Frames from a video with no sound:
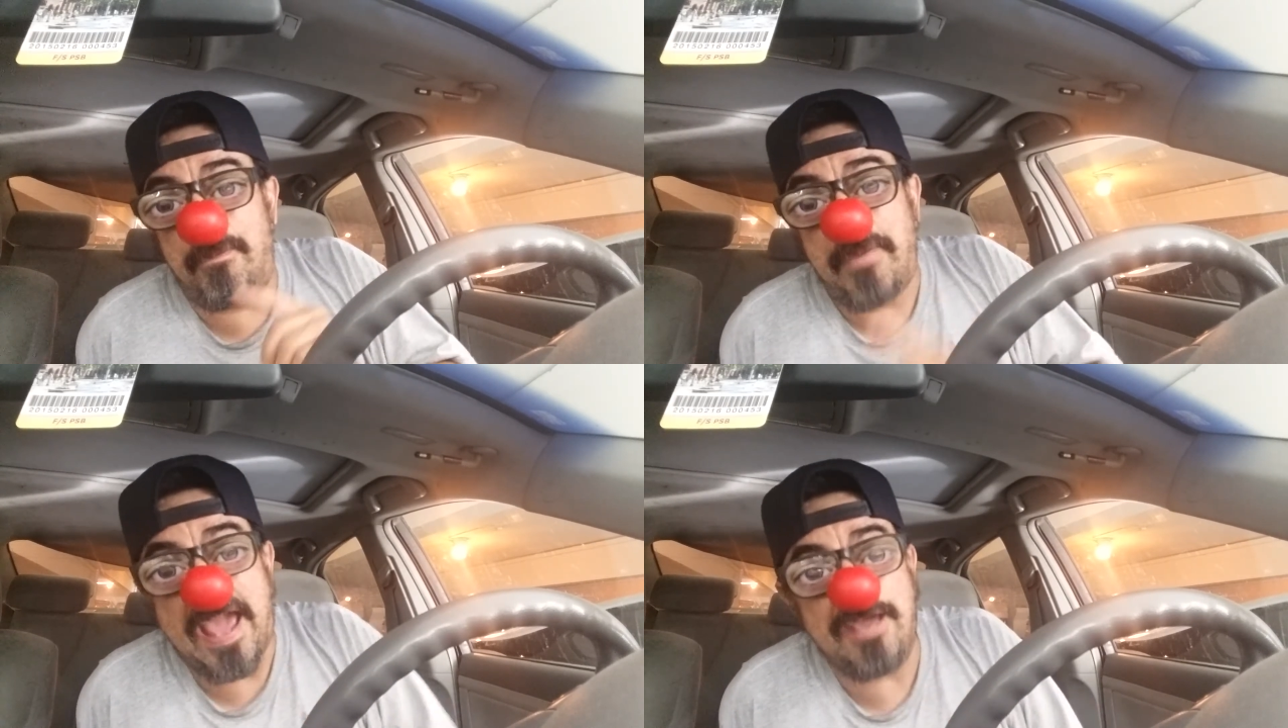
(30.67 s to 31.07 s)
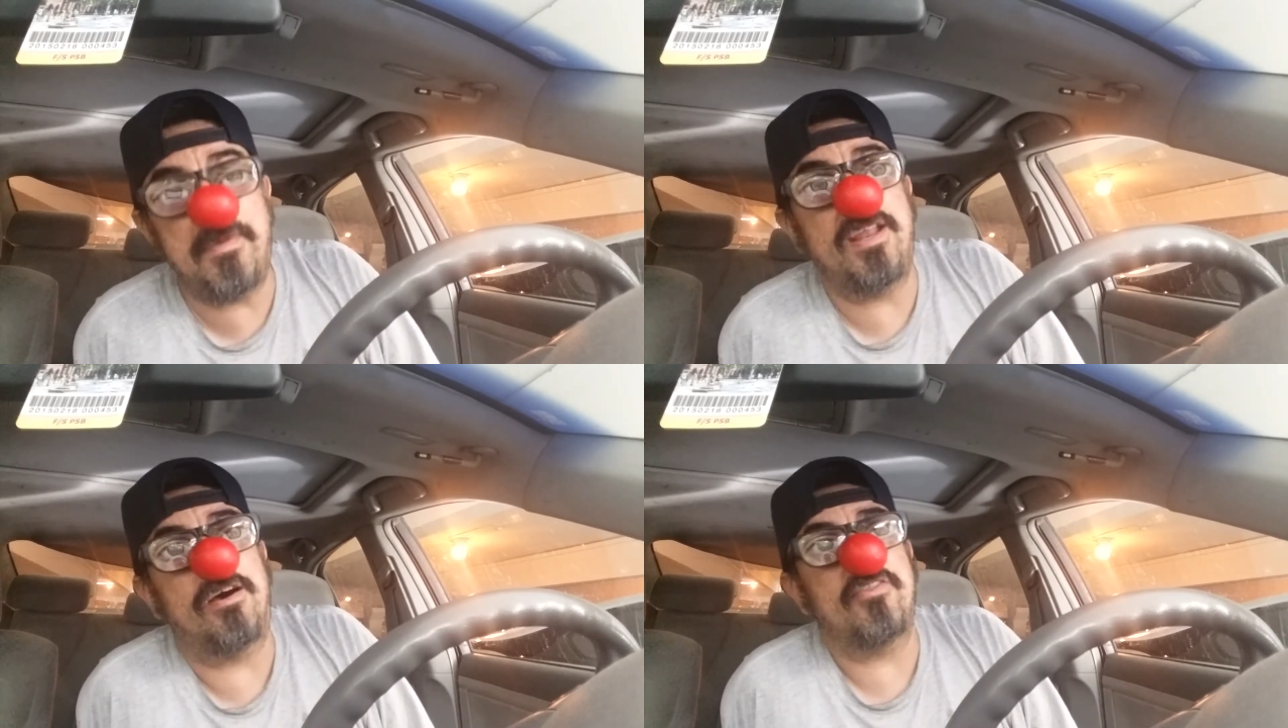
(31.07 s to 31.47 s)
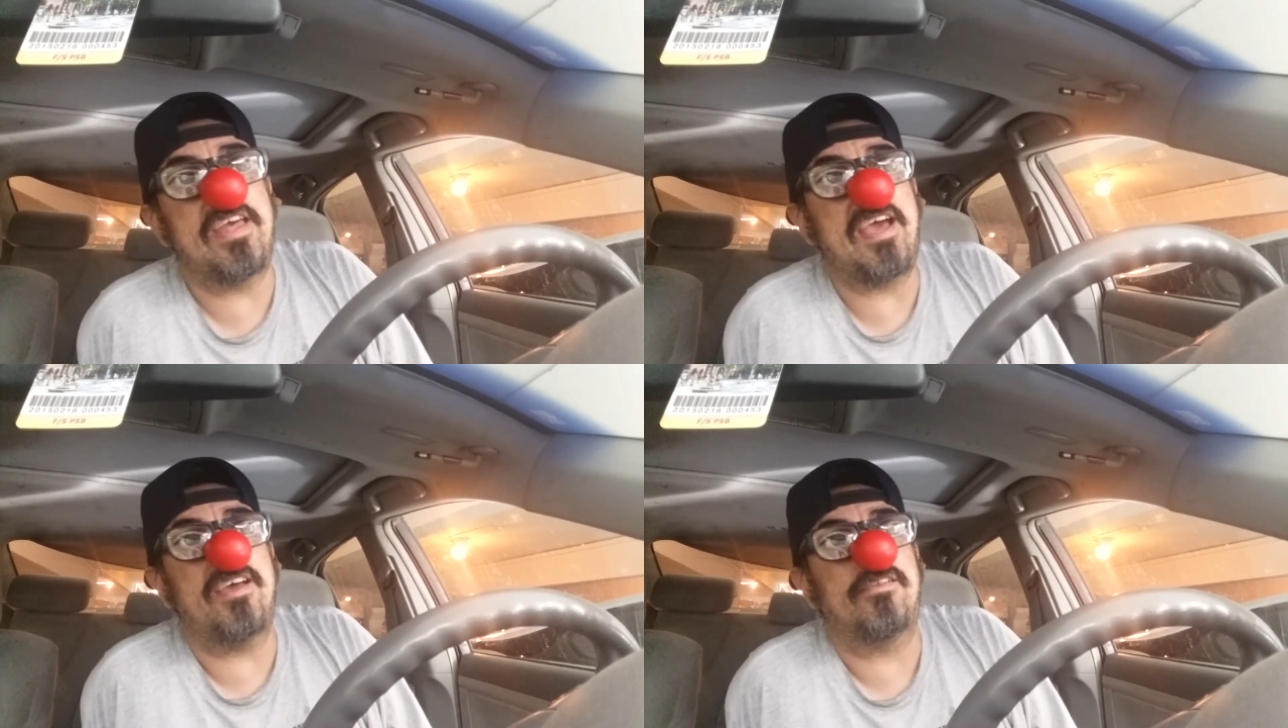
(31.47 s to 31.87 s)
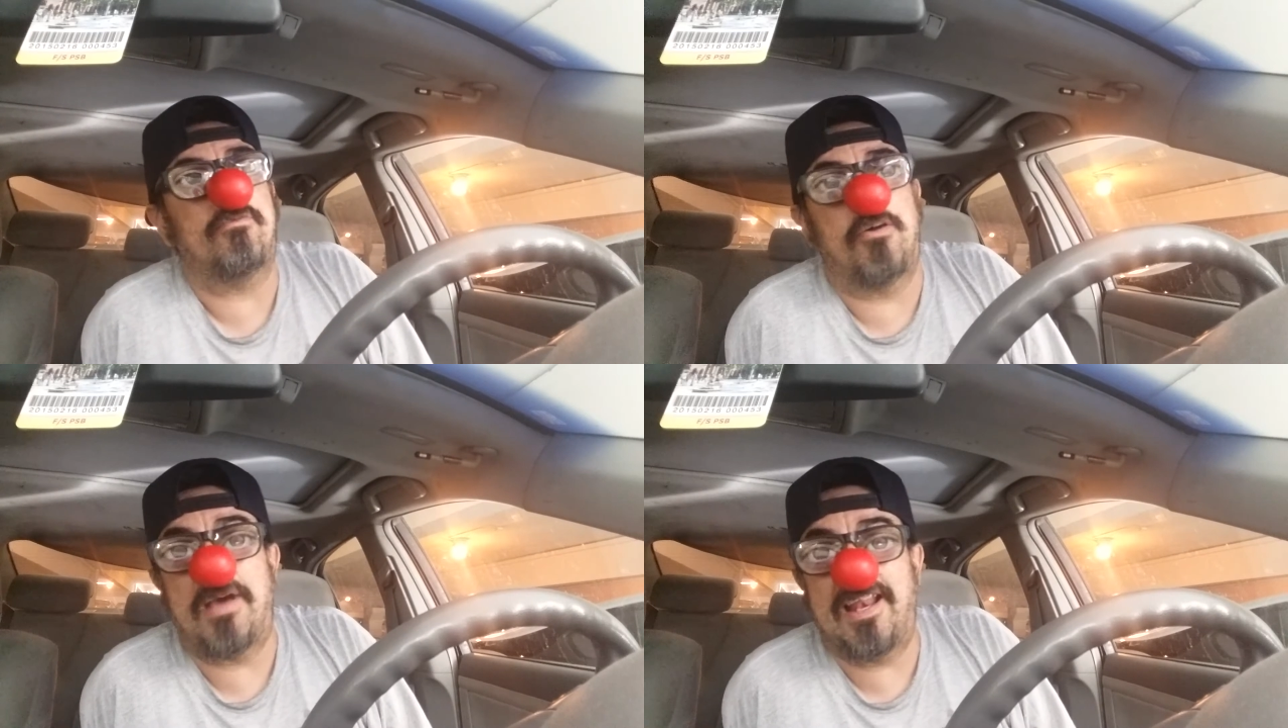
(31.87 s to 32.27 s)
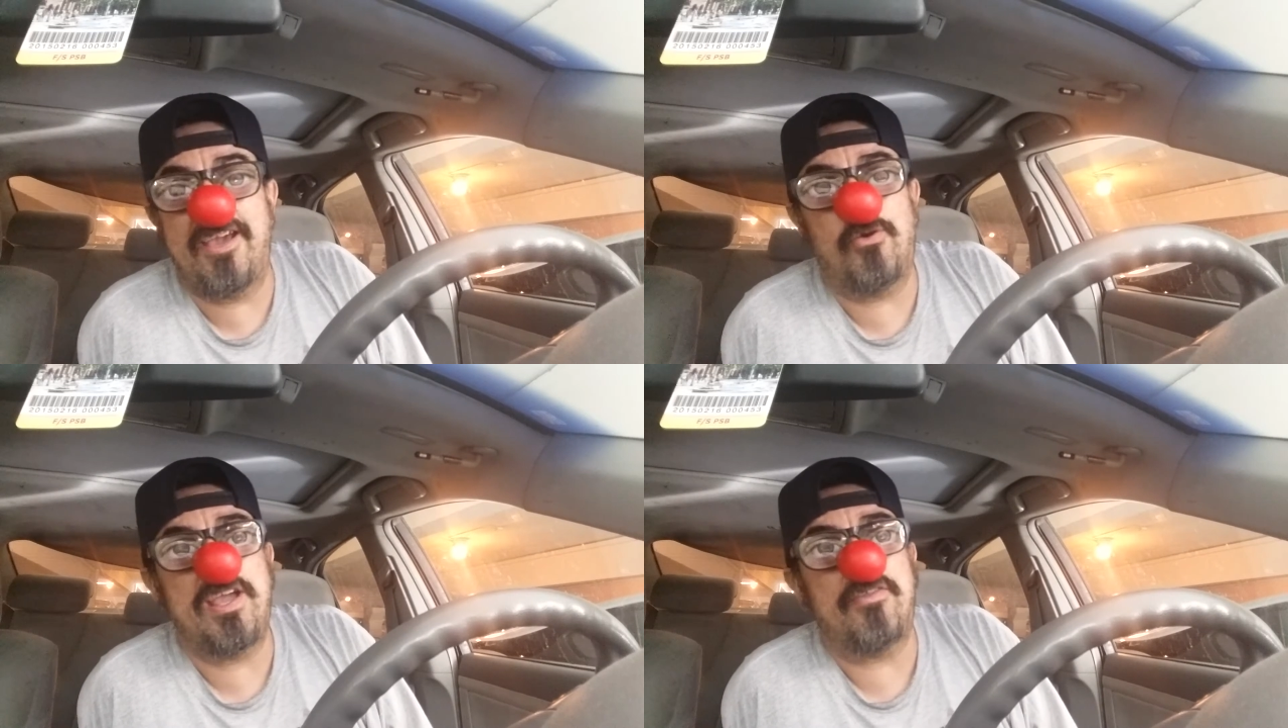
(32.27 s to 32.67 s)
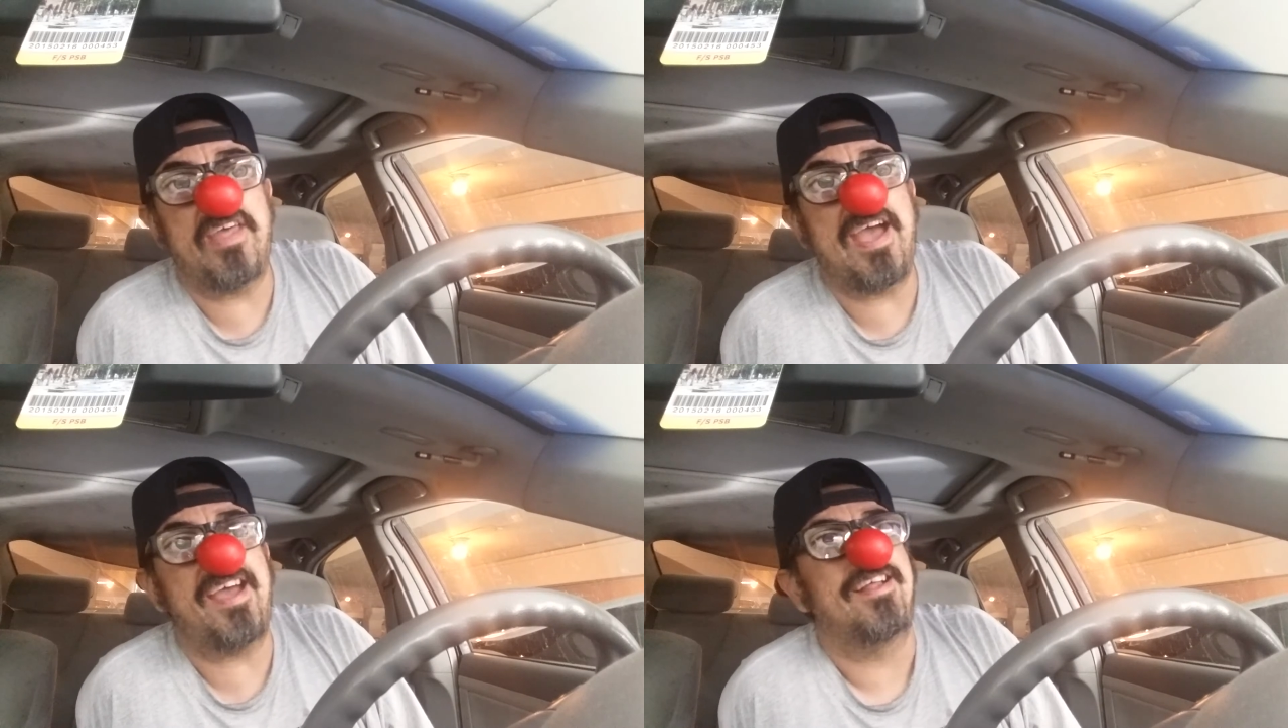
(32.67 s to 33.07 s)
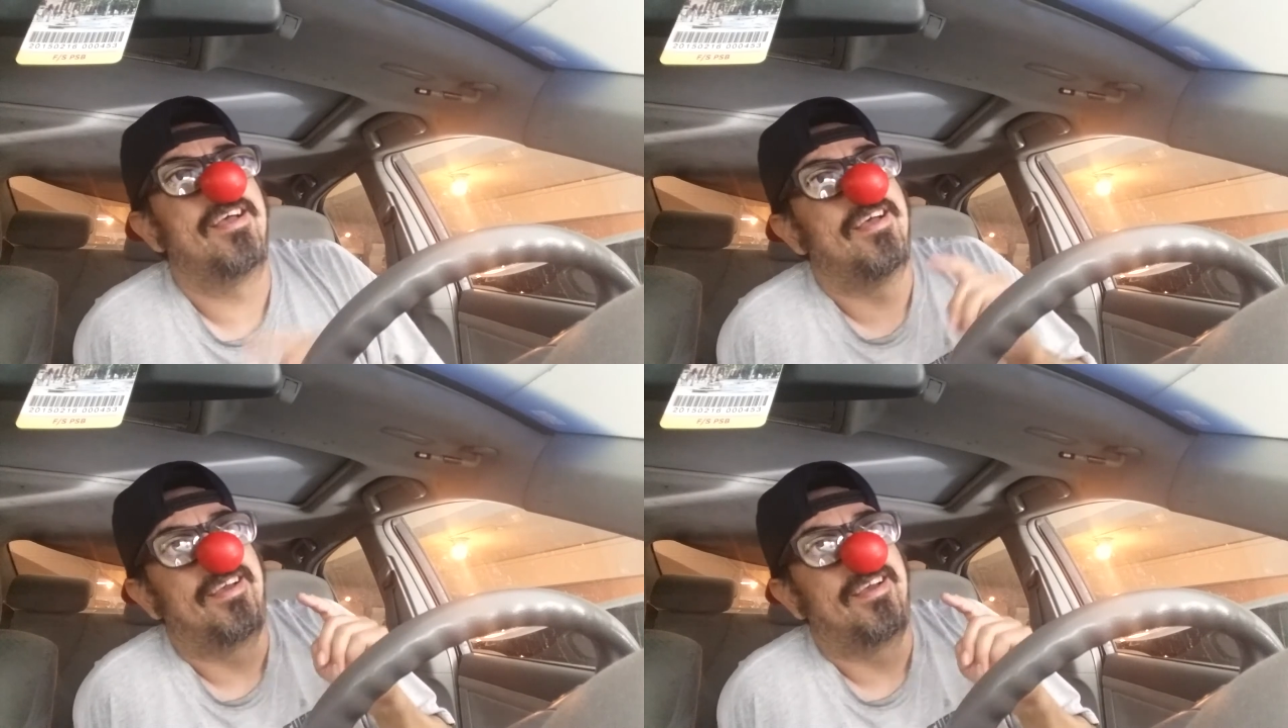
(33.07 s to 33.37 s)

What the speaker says: a payment on that, on my layaway on that,